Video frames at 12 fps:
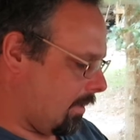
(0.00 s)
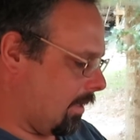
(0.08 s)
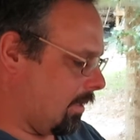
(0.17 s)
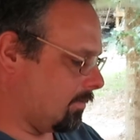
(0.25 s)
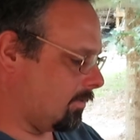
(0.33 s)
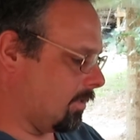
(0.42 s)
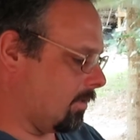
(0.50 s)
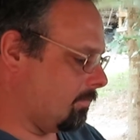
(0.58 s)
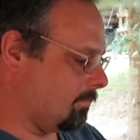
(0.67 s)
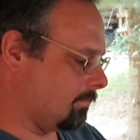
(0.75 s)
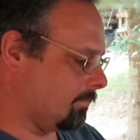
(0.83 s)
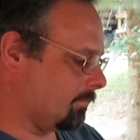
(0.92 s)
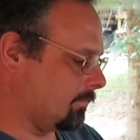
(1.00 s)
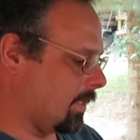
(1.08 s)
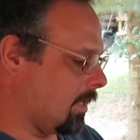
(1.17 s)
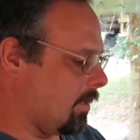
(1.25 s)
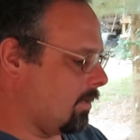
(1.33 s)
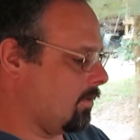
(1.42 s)
also
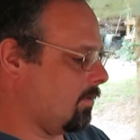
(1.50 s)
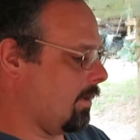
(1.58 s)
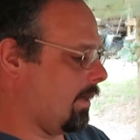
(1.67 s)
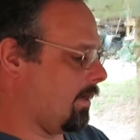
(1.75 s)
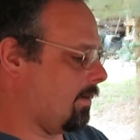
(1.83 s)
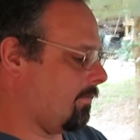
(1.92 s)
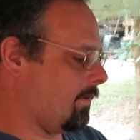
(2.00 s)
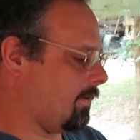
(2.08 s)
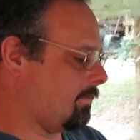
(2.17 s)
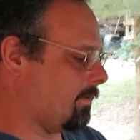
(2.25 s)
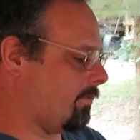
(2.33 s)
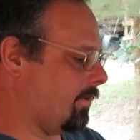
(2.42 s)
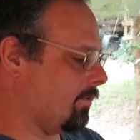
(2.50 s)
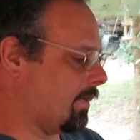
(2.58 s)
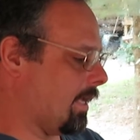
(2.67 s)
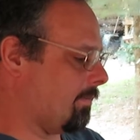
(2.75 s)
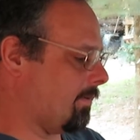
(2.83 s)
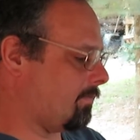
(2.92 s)
you have, here's my
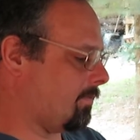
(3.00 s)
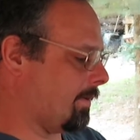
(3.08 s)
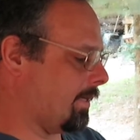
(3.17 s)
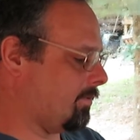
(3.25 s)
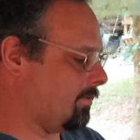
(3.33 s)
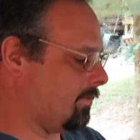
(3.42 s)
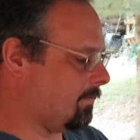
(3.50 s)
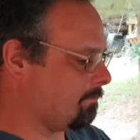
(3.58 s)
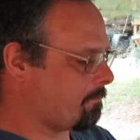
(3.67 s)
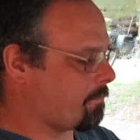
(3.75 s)
real-time information.